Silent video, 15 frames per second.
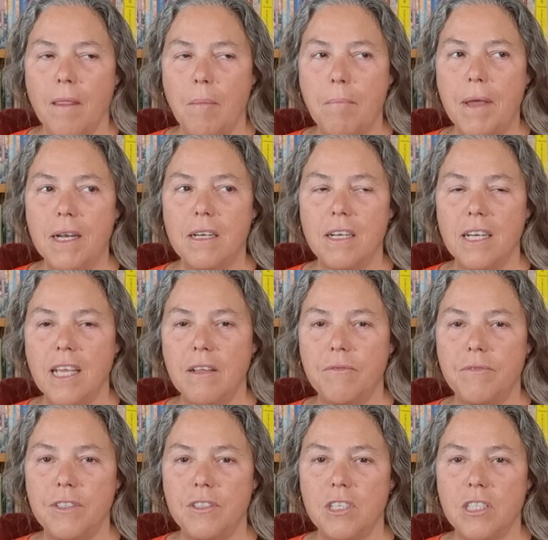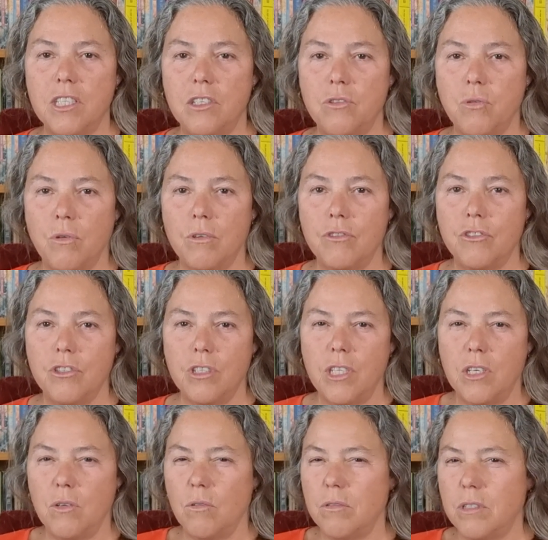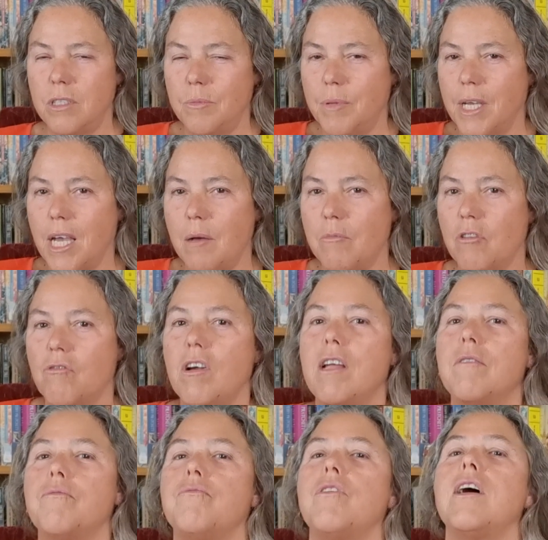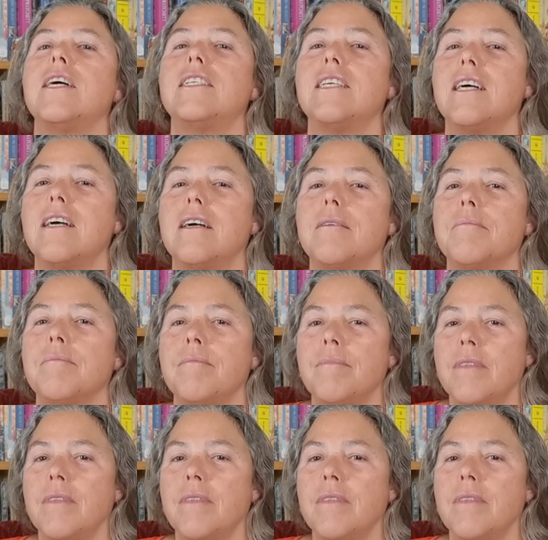mentally and physically tortured in order to become a great fighter,